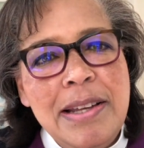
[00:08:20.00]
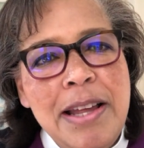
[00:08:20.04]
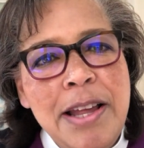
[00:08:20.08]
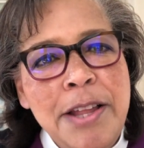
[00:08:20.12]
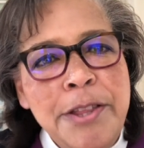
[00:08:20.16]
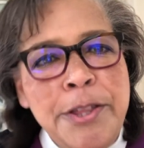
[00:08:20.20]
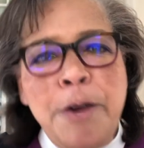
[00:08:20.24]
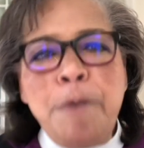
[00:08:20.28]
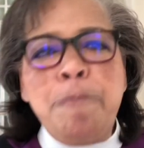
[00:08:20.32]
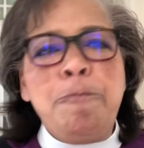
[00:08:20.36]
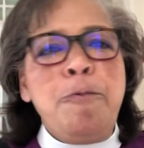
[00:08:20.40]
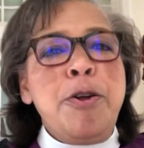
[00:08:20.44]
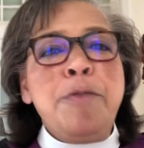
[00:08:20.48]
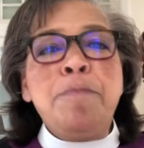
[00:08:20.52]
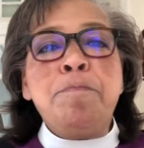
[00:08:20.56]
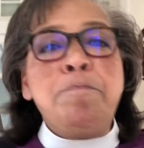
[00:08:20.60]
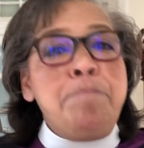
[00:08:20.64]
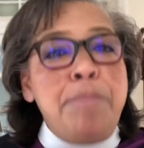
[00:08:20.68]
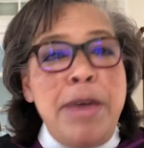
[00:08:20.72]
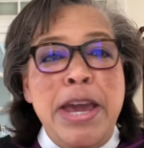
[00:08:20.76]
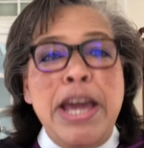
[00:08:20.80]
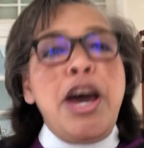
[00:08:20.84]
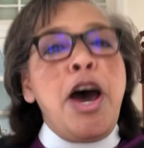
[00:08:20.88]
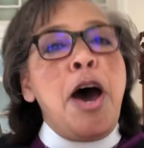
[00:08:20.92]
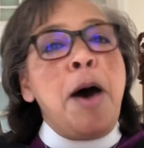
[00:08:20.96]
There wouldn't
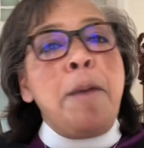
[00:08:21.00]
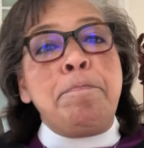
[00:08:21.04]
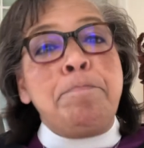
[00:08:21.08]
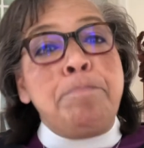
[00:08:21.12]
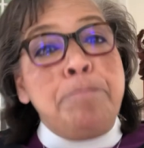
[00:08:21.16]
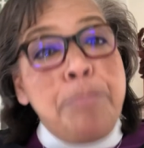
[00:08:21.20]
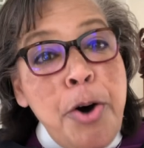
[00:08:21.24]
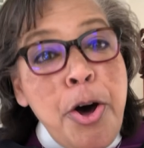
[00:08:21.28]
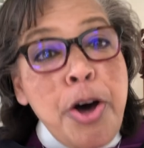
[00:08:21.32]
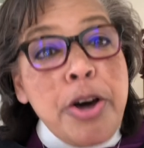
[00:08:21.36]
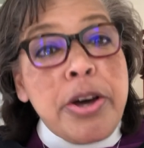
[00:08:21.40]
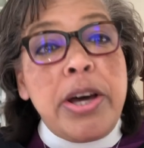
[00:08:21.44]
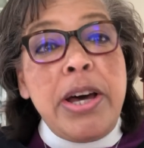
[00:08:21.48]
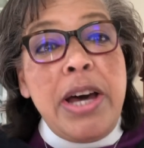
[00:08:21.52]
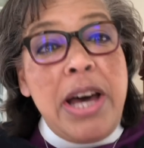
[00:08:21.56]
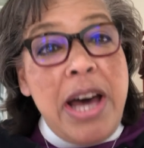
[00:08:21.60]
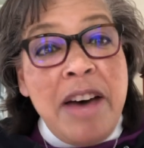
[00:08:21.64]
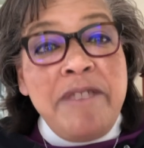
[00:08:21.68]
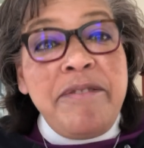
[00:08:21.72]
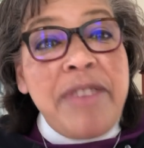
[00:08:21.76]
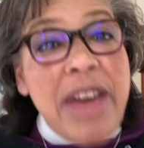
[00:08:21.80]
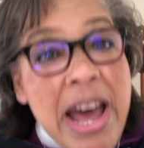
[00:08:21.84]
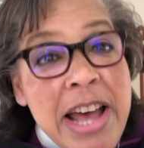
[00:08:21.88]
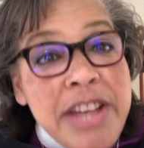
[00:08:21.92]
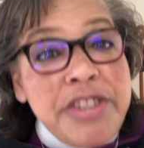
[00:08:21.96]
be a book
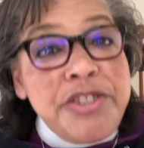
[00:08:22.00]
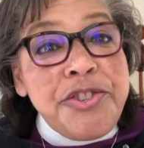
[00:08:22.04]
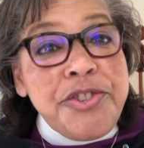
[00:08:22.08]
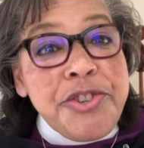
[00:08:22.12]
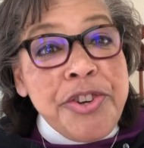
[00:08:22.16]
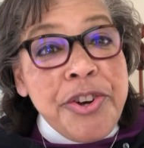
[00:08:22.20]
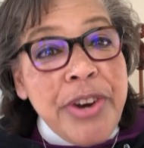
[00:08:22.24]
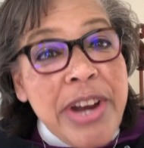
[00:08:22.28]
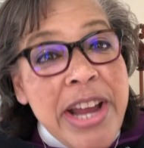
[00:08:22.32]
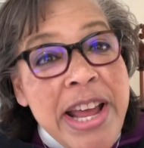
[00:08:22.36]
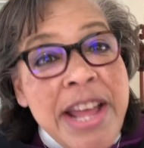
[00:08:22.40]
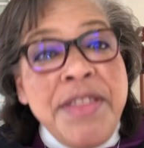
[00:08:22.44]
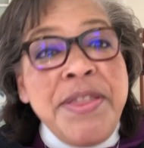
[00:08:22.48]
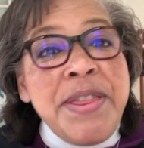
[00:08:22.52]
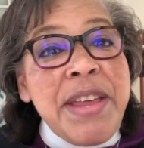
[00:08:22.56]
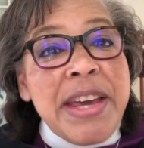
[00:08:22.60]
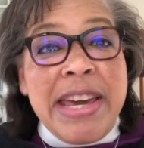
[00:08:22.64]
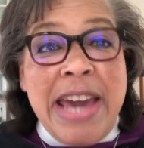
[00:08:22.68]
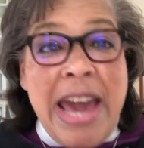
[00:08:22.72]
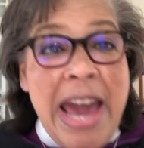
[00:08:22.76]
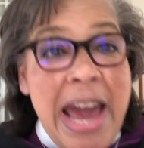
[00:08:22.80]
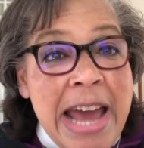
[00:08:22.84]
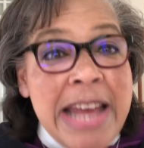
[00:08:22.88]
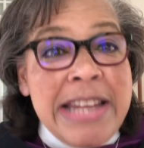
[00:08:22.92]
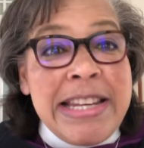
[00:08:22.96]
of Esther in the
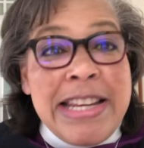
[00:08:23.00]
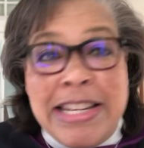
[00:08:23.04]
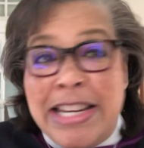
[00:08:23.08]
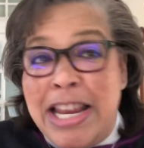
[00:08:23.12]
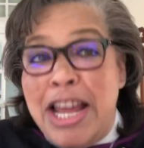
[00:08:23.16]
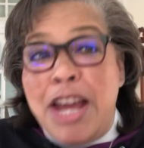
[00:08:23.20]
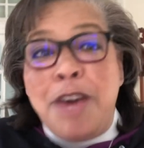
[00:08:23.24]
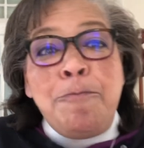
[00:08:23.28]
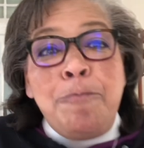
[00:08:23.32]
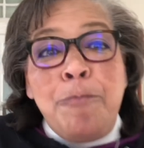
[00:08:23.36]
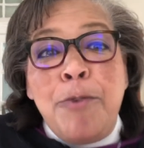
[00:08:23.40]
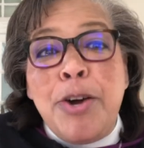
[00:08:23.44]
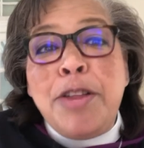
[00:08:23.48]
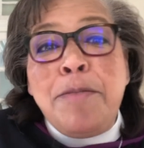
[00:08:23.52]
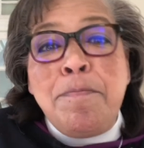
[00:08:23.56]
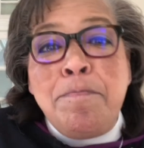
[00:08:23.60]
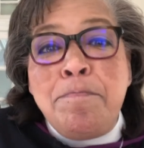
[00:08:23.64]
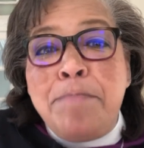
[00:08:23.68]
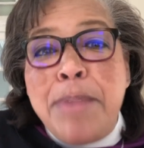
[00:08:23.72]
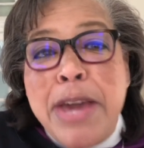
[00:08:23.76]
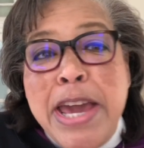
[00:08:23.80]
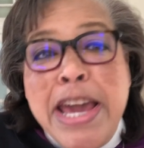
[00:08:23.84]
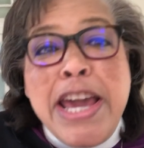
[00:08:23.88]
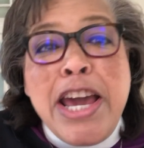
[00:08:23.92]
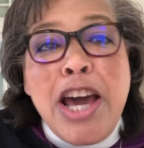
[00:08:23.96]
canon. It wouldn't
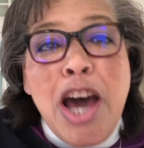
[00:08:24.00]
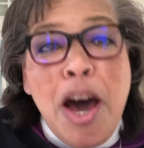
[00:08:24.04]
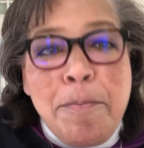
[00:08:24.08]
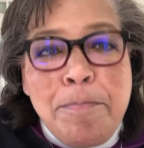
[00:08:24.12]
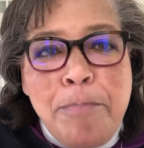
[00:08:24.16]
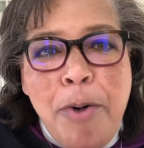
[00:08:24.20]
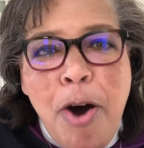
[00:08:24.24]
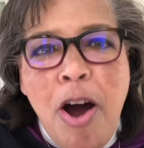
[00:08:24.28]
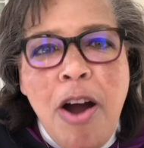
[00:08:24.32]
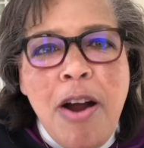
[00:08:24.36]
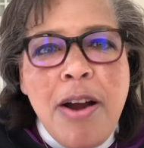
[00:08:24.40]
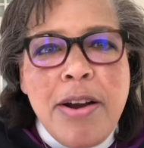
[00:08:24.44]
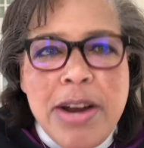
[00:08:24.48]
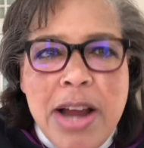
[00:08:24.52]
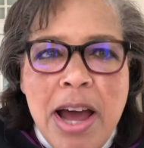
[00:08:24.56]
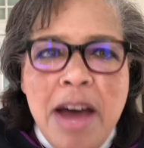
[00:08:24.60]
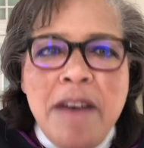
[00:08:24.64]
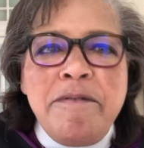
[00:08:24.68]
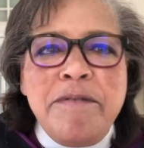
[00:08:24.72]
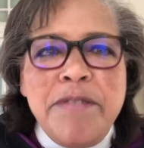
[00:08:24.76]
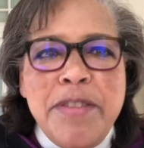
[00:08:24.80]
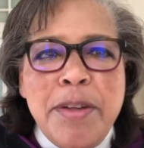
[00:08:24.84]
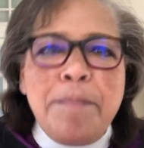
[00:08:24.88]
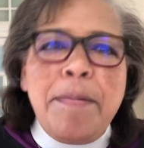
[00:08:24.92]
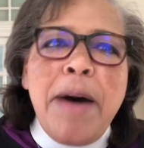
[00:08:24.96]
be a part
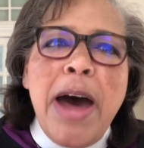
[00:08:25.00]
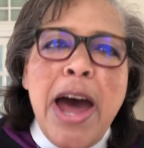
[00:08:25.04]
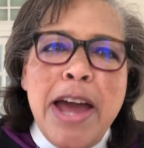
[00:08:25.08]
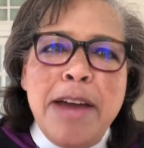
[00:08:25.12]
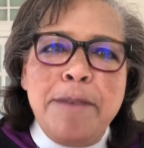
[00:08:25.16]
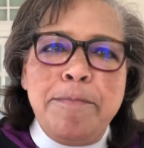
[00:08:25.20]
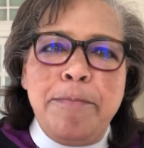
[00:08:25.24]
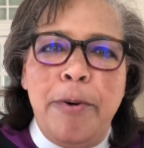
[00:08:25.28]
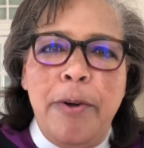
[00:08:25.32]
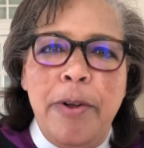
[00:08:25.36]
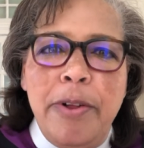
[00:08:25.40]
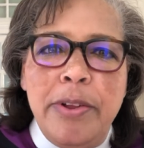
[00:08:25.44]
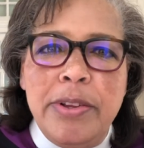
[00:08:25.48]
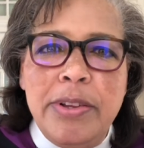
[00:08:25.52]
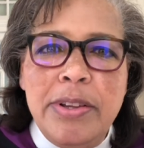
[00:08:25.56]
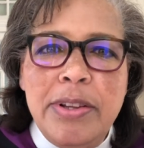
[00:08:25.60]
of the Bible.